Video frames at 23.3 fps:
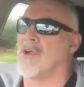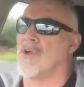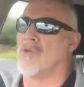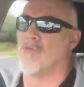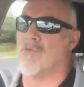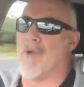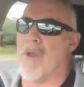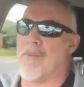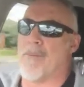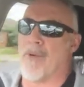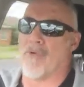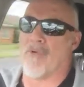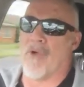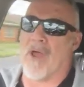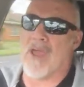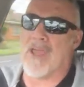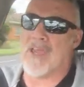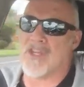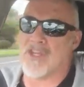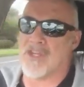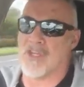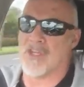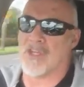
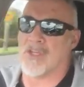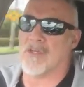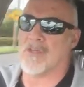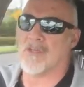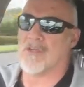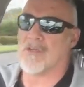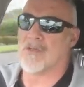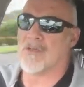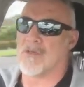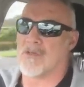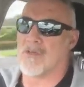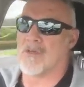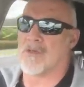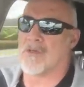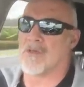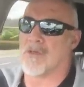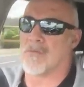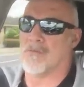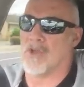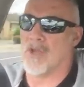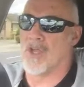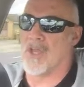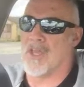reparation
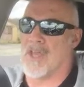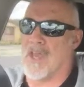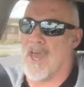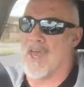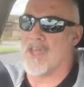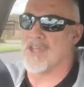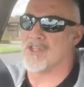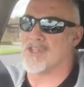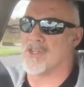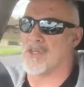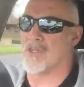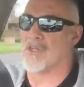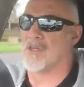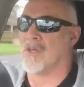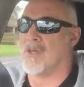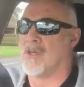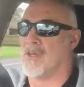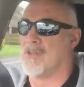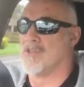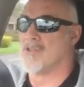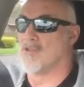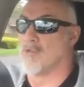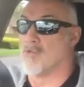communication
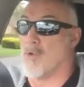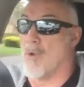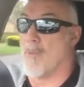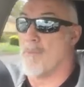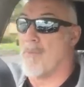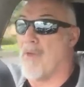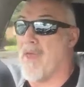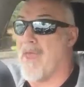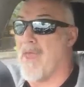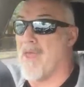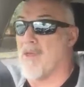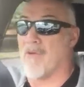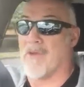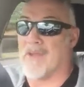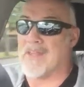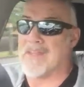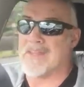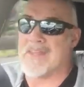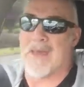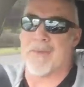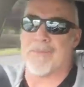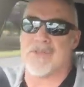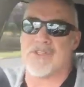to repair any
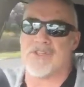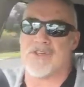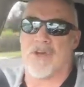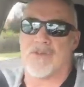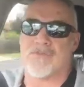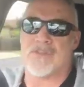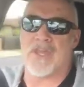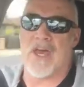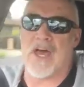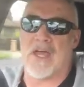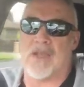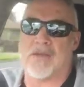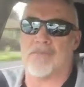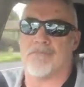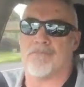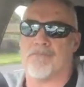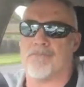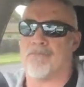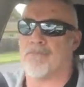damage I've done.